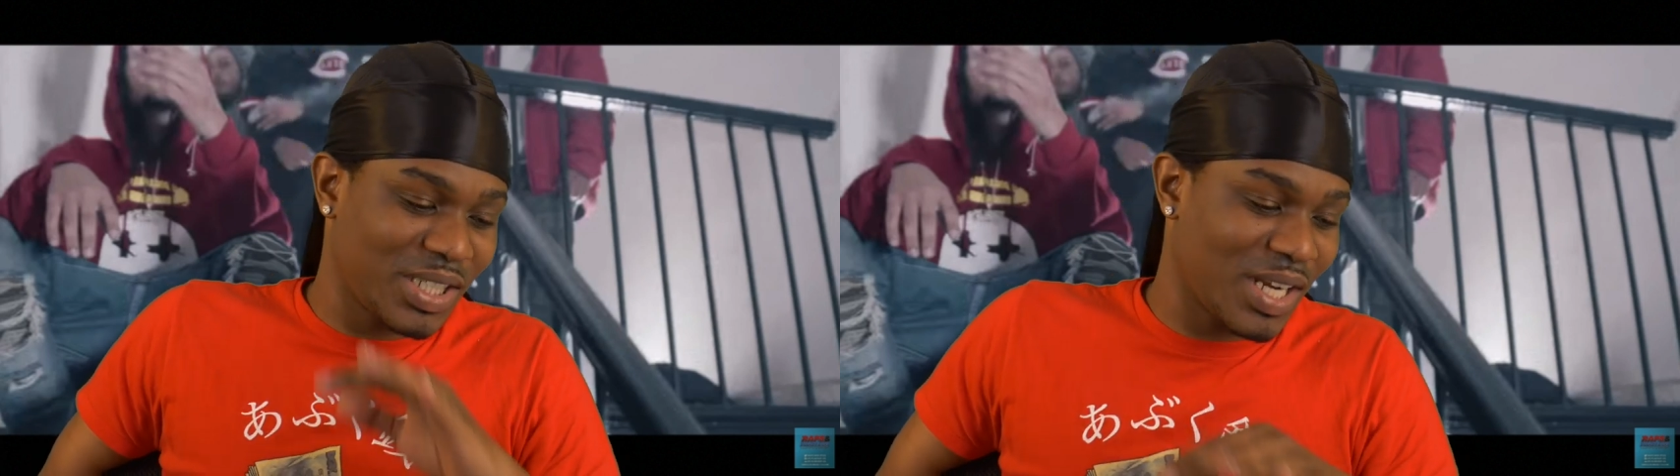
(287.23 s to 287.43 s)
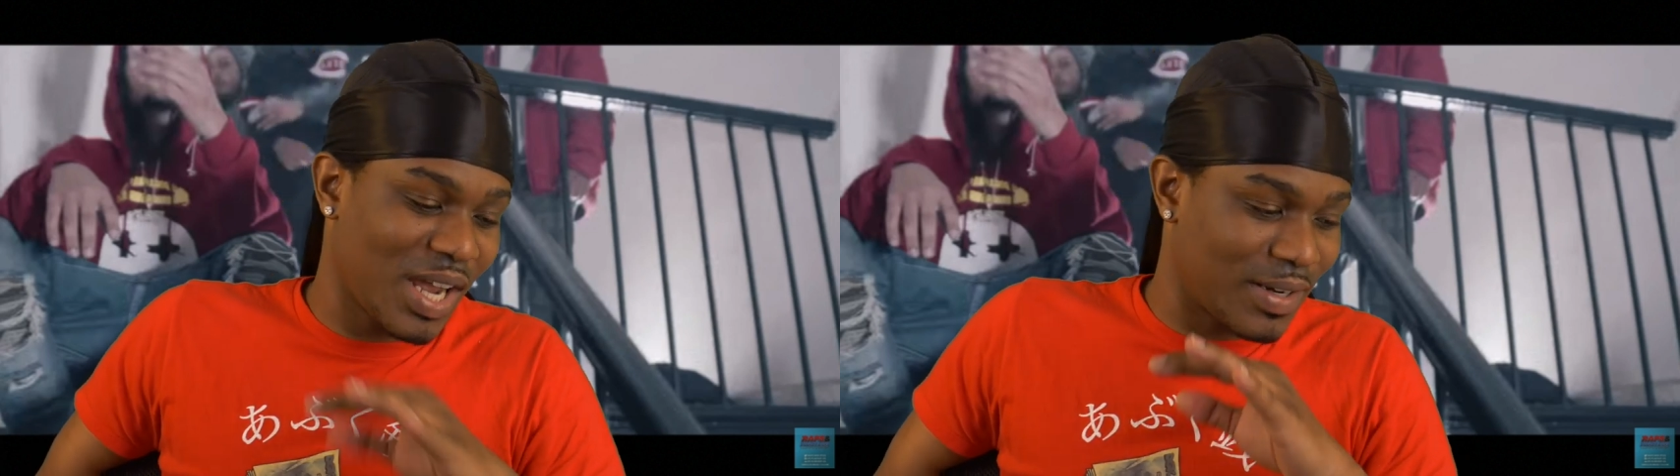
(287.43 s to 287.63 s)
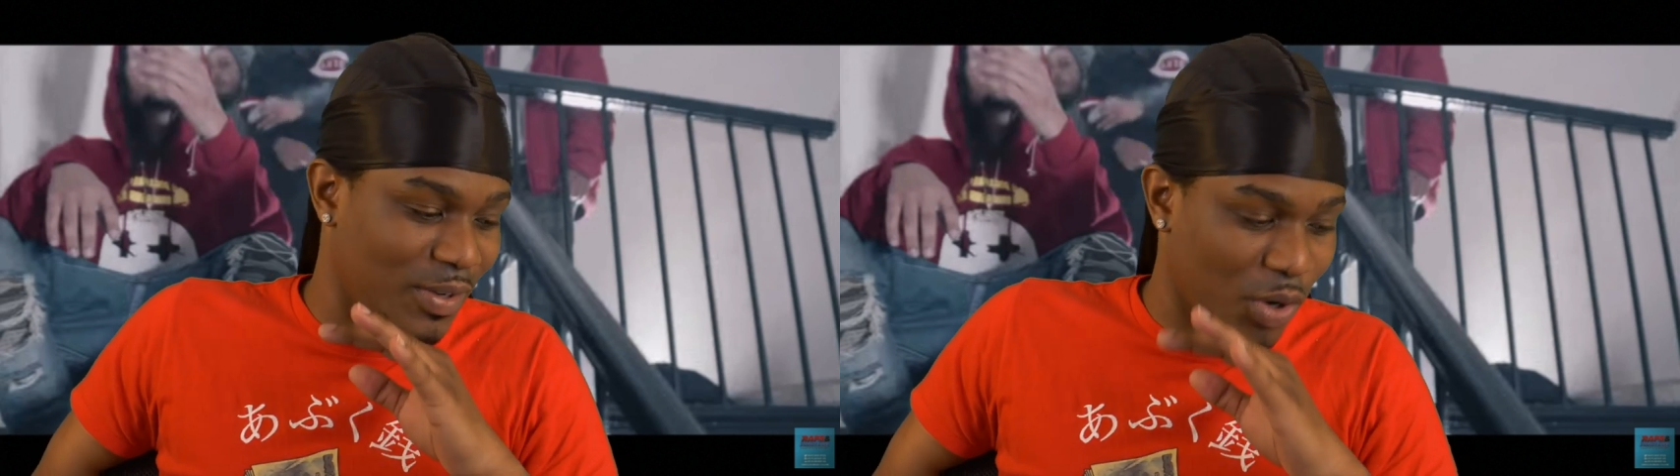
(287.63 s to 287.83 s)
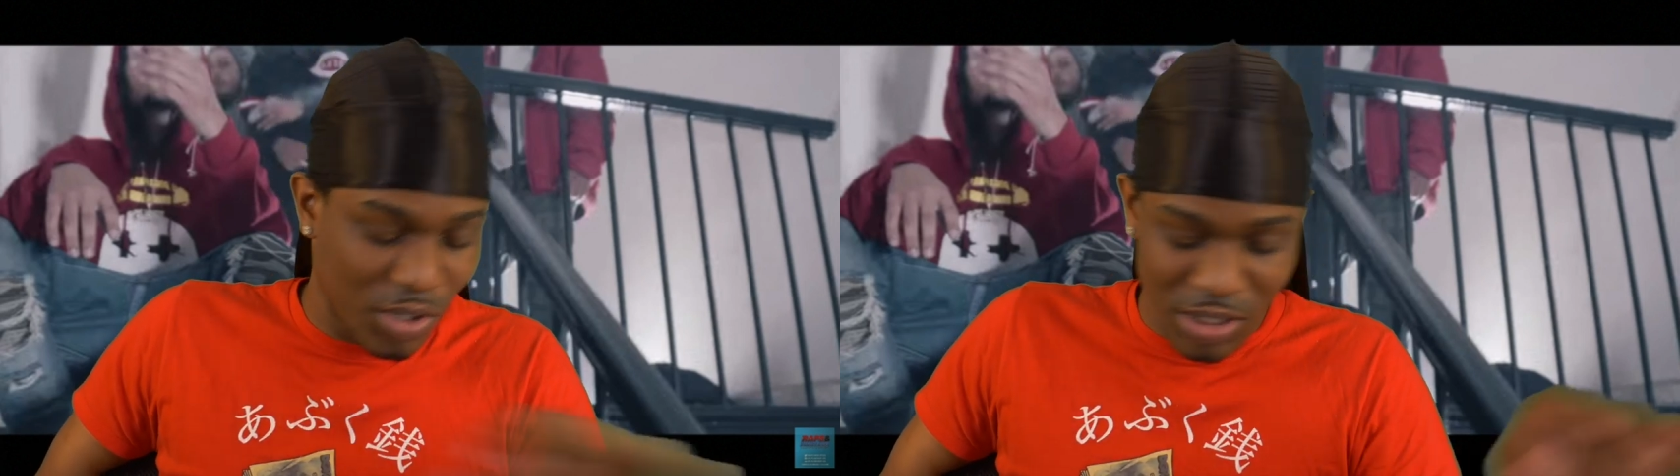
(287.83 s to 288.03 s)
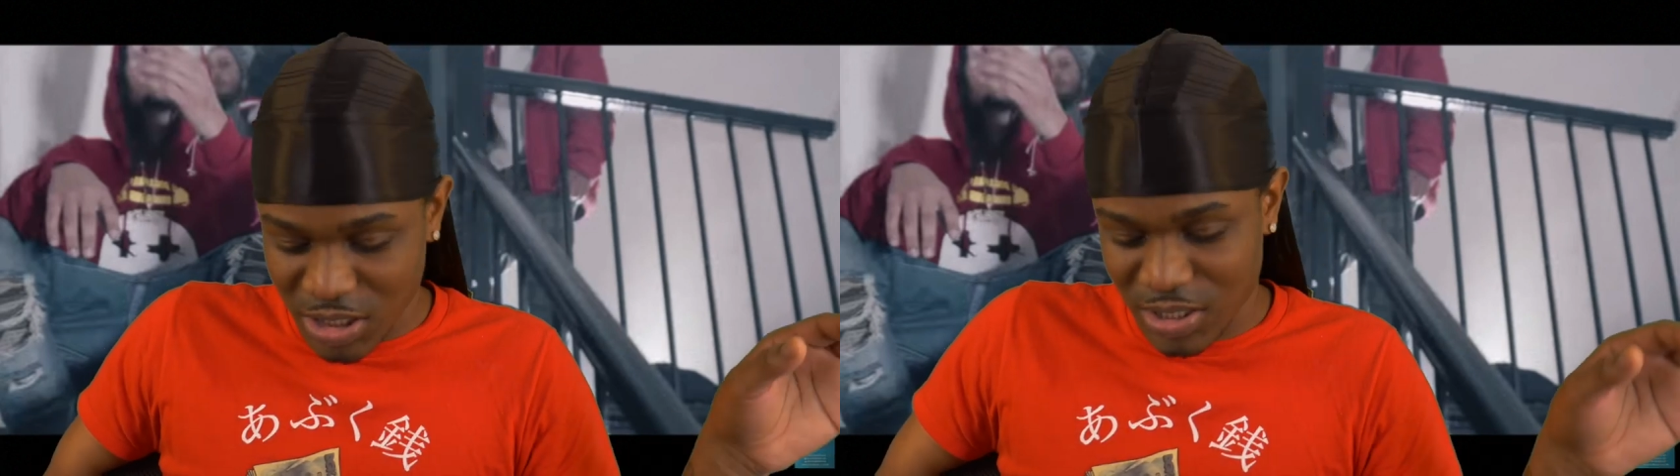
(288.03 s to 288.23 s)
shit out of
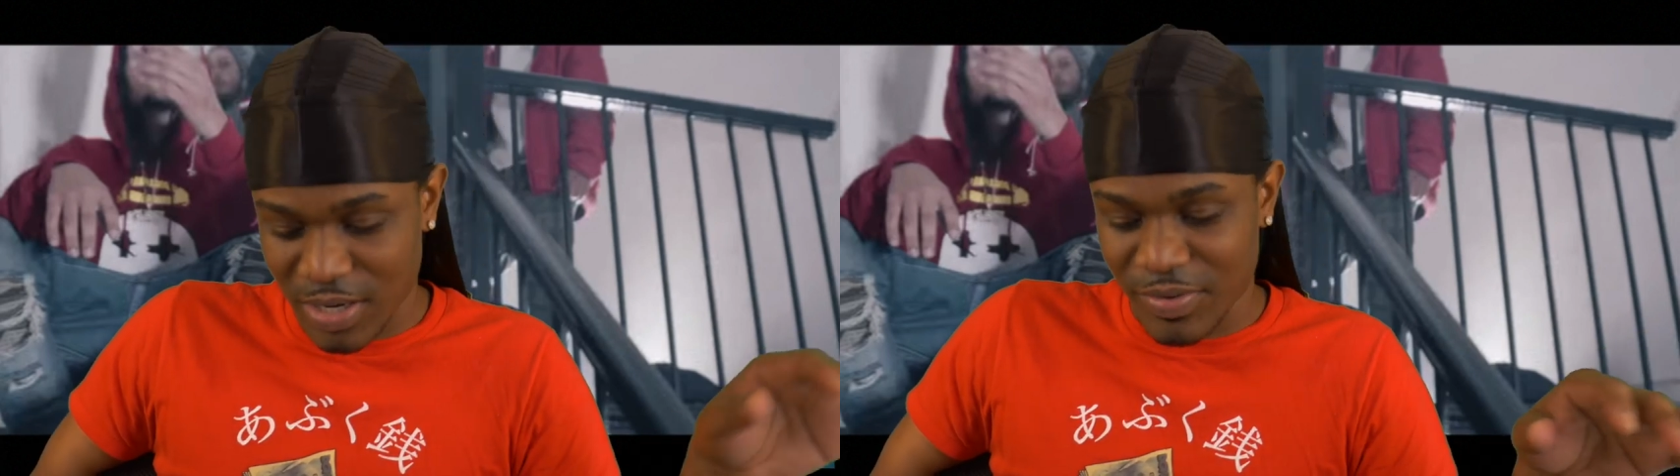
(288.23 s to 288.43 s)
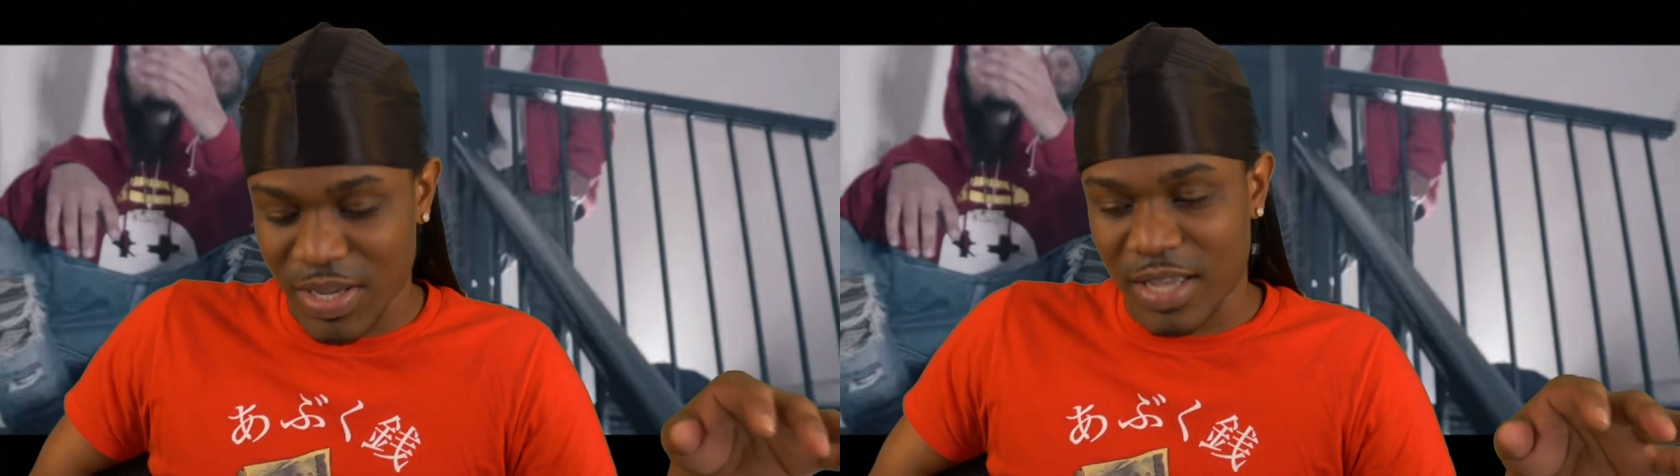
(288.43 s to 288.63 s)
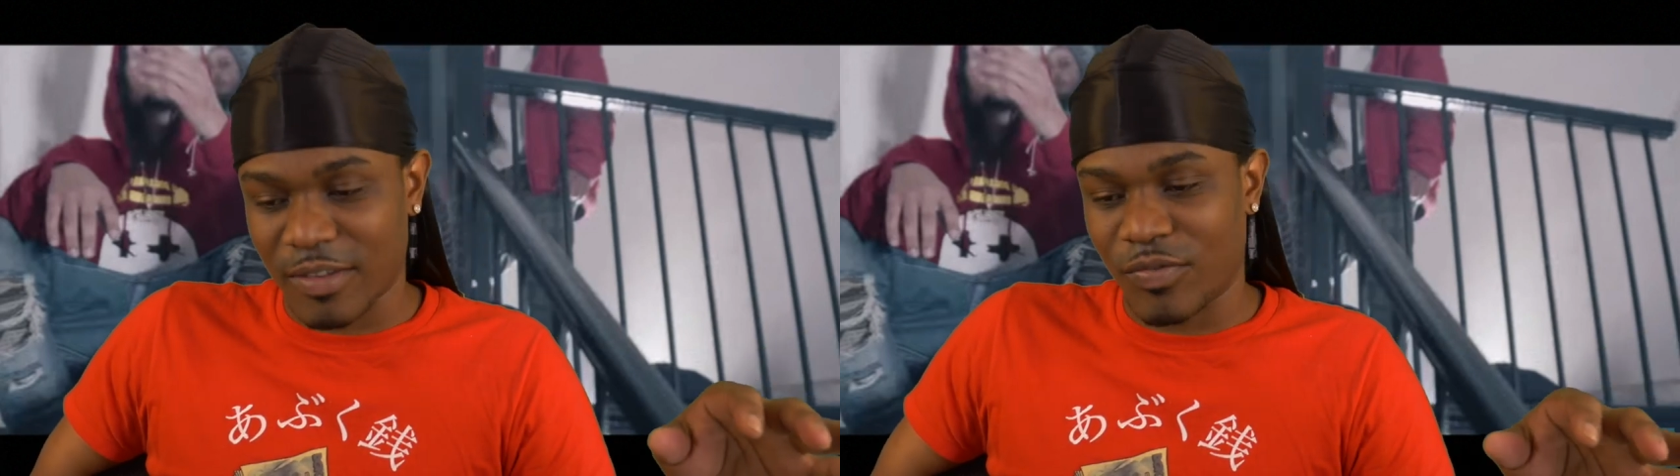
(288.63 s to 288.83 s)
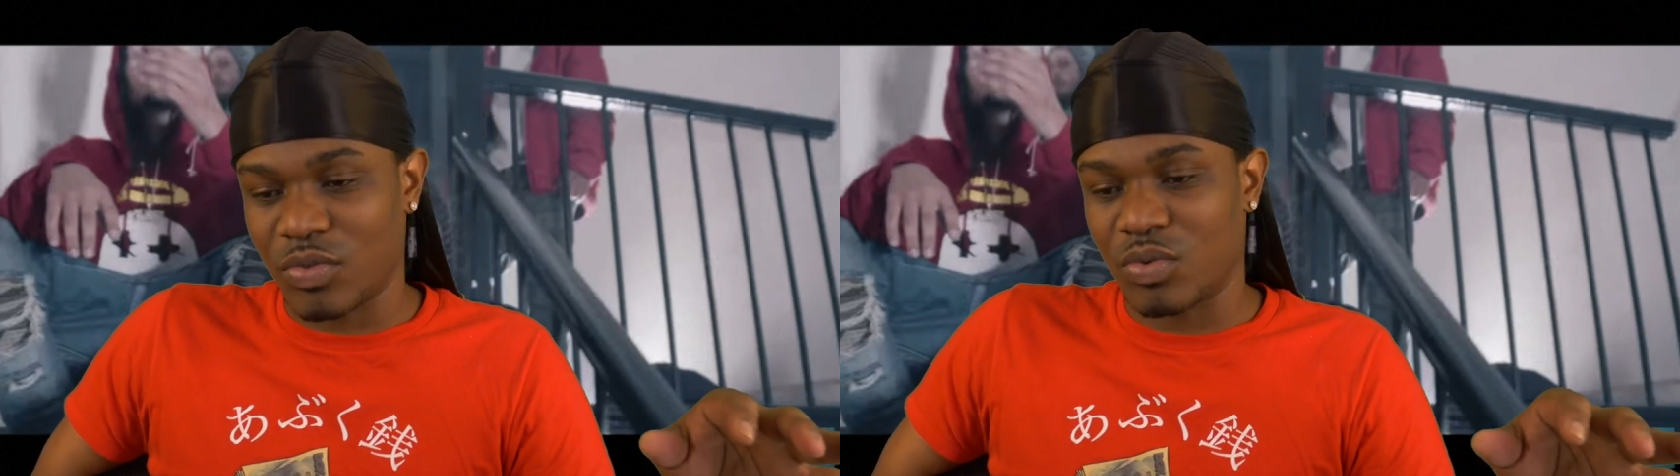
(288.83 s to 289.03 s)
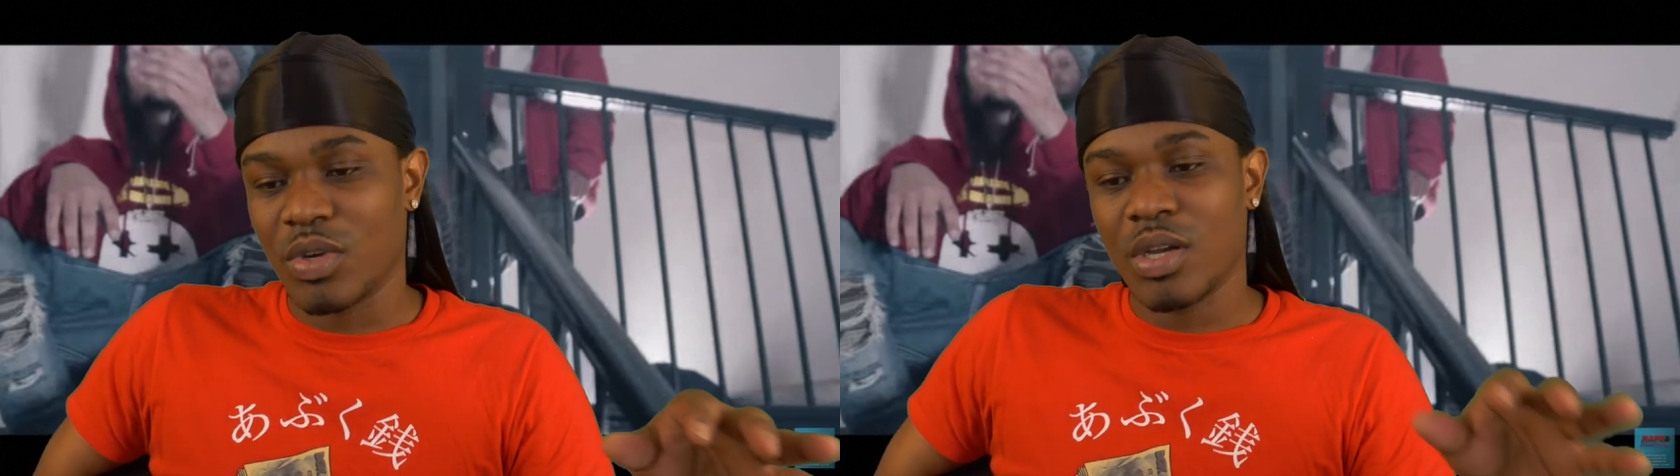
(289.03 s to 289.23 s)
all the shits I reacted for
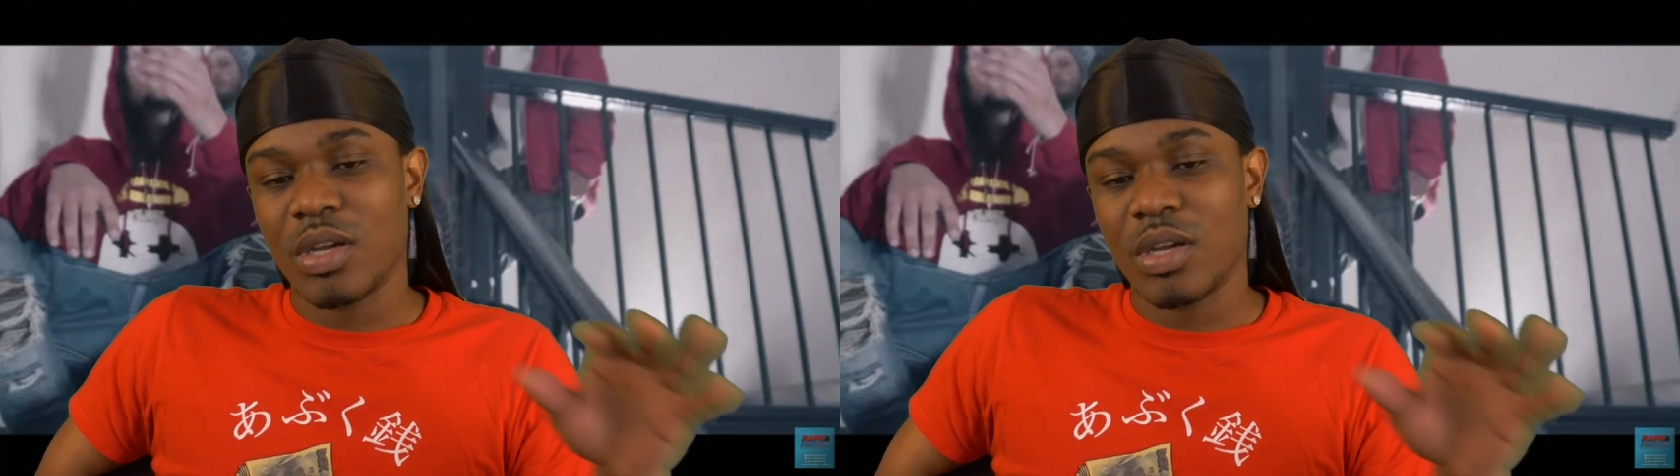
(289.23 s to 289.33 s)
you.